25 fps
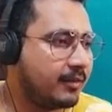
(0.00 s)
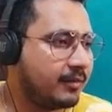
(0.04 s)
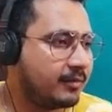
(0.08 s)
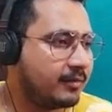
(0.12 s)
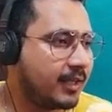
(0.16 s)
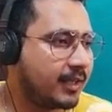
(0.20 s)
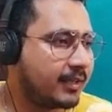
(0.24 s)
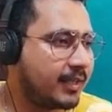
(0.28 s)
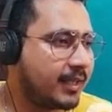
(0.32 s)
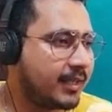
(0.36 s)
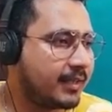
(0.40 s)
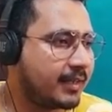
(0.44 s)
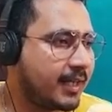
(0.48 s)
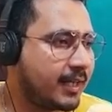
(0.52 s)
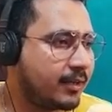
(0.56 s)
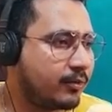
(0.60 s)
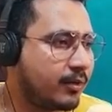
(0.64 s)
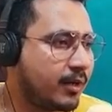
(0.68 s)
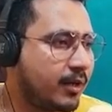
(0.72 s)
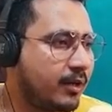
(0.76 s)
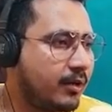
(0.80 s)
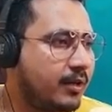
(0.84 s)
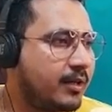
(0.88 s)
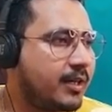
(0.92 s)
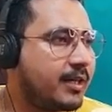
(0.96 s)
The thing that we
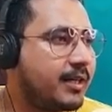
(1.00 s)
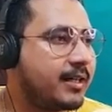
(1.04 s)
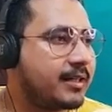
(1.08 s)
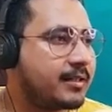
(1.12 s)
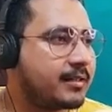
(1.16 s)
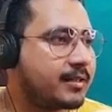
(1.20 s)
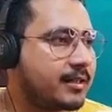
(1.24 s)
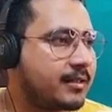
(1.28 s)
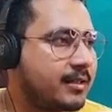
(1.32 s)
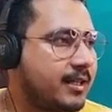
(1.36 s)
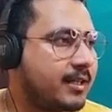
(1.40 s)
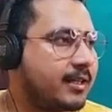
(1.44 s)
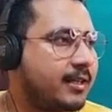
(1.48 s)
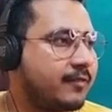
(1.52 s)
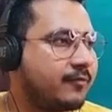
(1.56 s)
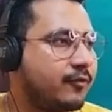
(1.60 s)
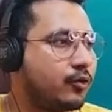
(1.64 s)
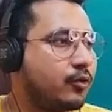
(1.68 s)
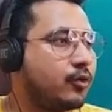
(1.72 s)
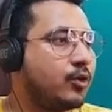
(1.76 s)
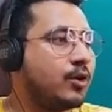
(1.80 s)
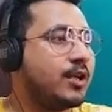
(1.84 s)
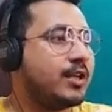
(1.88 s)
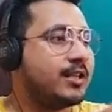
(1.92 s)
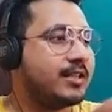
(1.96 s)
already discussed, like if
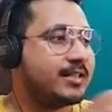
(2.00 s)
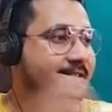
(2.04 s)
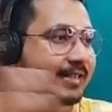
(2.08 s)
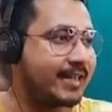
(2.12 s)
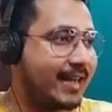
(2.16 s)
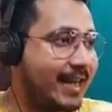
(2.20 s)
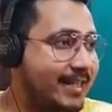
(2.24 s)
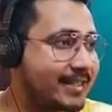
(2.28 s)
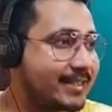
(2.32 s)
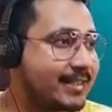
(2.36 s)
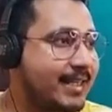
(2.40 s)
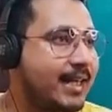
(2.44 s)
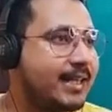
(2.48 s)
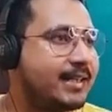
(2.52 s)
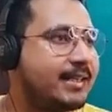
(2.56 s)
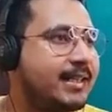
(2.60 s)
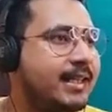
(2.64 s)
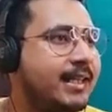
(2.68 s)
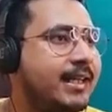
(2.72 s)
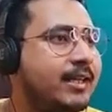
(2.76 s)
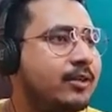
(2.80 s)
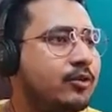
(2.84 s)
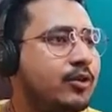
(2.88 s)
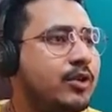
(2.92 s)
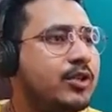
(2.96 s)
you stretch that
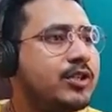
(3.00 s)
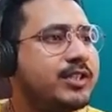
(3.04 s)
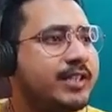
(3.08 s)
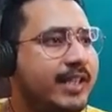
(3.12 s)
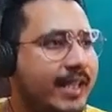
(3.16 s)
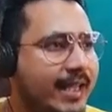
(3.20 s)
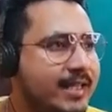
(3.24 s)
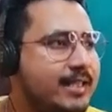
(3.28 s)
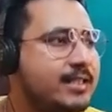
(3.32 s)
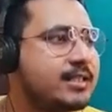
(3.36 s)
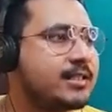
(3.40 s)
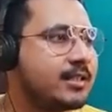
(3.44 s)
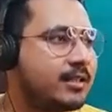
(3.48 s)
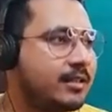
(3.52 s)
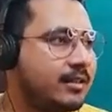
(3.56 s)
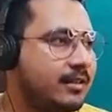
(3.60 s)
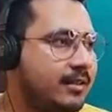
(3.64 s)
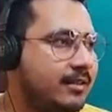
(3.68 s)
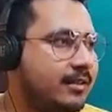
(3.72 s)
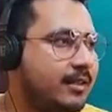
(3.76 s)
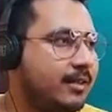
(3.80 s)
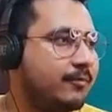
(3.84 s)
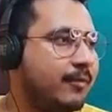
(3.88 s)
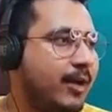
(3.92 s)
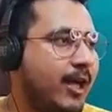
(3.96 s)
thing, it will change
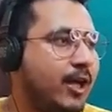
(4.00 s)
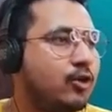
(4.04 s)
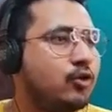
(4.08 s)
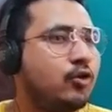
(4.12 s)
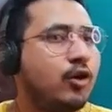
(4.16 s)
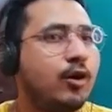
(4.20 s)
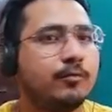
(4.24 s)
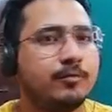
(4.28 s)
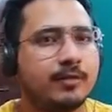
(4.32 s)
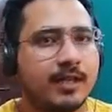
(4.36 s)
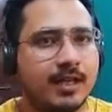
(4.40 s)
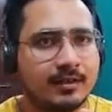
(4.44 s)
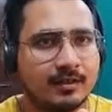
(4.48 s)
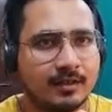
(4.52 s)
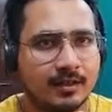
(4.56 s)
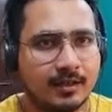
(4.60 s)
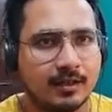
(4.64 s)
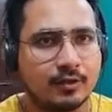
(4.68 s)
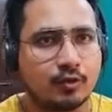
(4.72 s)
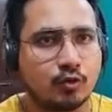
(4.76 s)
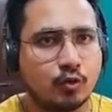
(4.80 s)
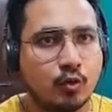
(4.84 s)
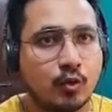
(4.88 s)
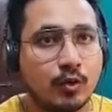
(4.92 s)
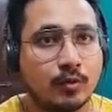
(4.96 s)
the value of that
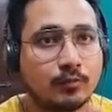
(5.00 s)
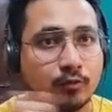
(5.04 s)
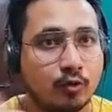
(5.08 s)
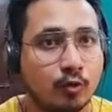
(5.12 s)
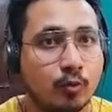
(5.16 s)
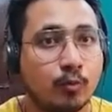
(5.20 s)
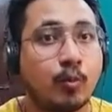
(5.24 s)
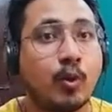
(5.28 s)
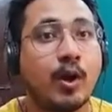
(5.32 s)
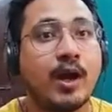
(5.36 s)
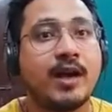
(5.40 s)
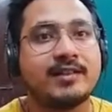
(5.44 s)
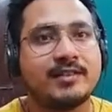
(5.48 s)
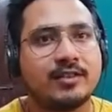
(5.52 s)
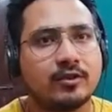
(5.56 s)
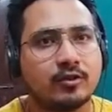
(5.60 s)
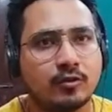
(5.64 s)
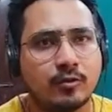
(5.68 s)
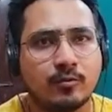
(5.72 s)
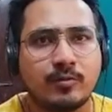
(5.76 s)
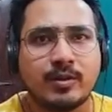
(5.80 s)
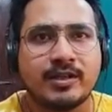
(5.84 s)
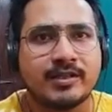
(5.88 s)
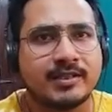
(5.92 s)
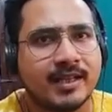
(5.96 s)
two points. It
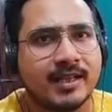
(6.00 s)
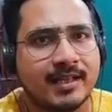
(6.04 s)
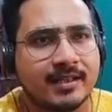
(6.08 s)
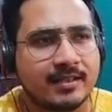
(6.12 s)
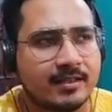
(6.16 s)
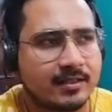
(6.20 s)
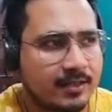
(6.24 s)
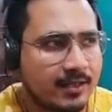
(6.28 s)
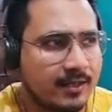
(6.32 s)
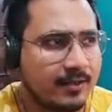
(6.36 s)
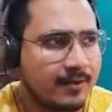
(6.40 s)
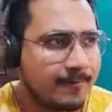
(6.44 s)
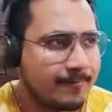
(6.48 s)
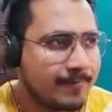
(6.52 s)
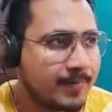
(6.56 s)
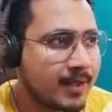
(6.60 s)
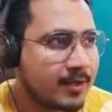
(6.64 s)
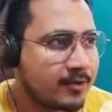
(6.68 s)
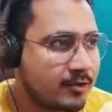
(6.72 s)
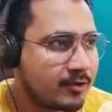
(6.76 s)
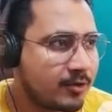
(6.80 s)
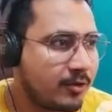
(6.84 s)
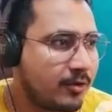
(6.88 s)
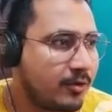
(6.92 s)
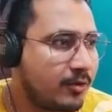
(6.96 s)
will be changed,
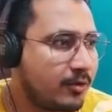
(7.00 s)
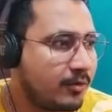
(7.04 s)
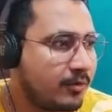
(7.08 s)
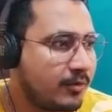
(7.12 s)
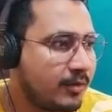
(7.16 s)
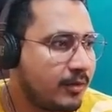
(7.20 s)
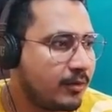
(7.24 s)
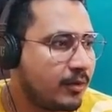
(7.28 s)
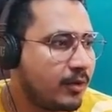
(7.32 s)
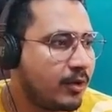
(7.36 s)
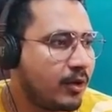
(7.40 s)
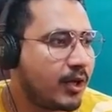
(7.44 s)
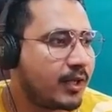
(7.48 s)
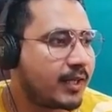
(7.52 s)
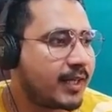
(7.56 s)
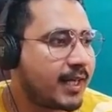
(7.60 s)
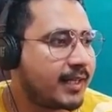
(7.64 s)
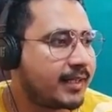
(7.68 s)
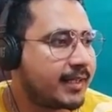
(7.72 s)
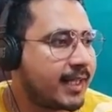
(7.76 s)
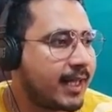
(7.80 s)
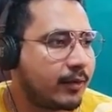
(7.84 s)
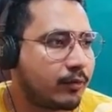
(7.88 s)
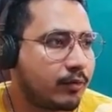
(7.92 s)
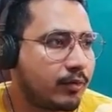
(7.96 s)
so you will not get
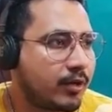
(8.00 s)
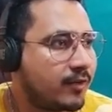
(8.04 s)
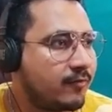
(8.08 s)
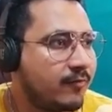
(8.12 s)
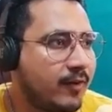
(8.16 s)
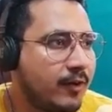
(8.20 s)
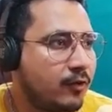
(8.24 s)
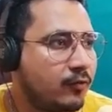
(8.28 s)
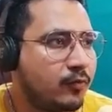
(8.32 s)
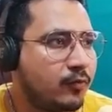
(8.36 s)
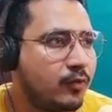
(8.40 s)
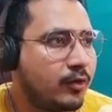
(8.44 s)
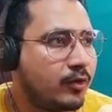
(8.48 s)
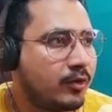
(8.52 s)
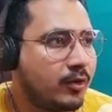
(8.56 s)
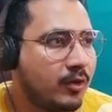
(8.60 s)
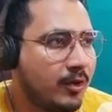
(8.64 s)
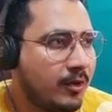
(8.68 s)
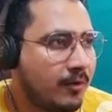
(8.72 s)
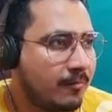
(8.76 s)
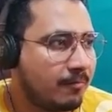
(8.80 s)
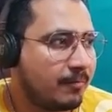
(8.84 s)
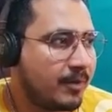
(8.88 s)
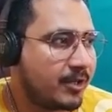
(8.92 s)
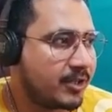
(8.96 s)
the accurate value for
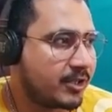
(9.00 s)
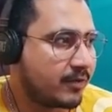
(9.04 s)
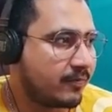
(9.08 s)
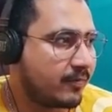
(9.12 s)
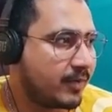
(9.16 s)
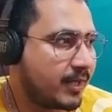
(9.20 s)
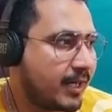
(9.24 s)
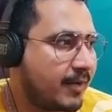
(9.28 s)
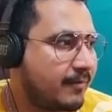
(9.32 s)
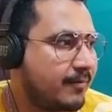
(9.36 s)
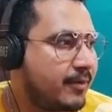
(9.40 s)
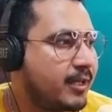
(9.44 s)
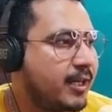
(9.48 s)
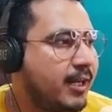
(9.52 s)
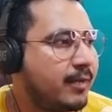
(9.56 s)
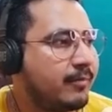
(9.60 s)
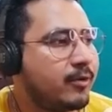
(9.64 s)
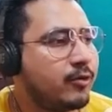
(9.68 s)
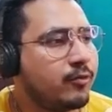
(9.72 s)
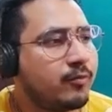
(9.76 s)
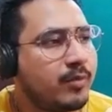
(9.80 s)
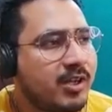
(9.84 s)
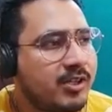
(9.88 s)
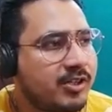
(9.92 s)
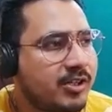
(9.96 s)
measurement. Every time
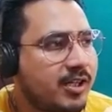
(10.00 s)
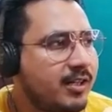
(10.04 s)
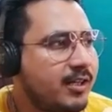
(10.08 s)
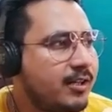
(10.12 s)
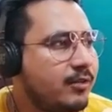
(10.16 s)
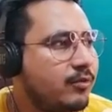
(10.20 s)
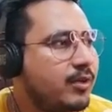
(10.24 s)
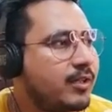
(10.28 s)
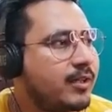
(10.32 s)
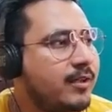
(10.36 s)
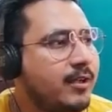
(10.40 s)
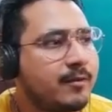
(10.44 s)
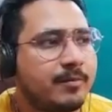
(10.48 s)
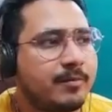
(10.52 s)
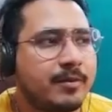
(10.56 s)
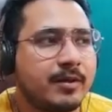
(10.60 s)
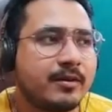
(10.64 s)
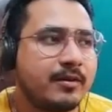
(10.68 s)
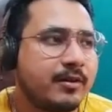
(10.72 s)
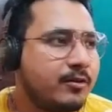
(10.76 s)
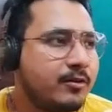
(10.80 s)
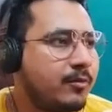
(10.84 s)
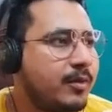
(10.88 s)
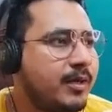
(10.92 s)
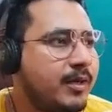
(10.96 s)
you measure, you
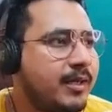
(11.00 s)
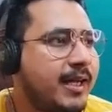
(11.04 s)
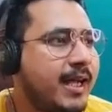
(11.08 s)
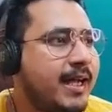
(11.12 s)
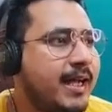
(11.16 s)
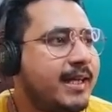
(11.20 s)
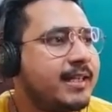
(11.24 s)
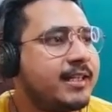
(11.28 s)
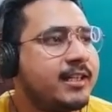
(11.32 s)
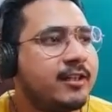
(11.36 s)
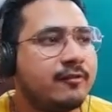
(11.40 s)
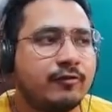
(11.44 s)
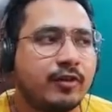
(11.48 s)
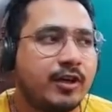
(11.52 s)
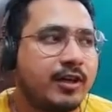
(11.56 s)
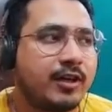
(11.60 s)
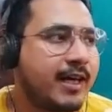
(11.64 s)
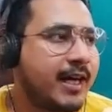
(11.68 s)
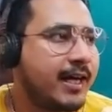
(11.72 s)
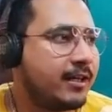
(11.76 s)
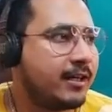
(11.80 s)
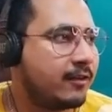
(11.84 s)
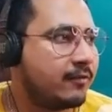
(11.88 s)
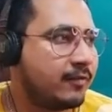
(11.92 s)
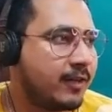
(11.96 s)
will be getting different
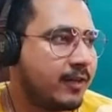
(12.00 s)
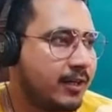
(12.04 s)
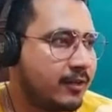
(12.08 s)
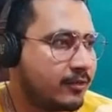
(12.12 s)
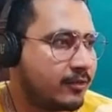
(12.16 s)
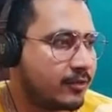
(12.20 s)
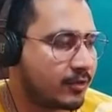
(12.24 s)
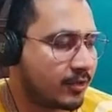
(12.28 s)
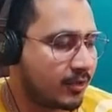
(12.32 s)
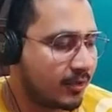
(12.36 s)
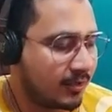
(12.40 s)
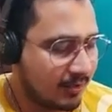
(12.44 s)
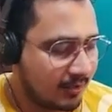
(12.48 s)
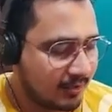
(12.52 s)
kind of values.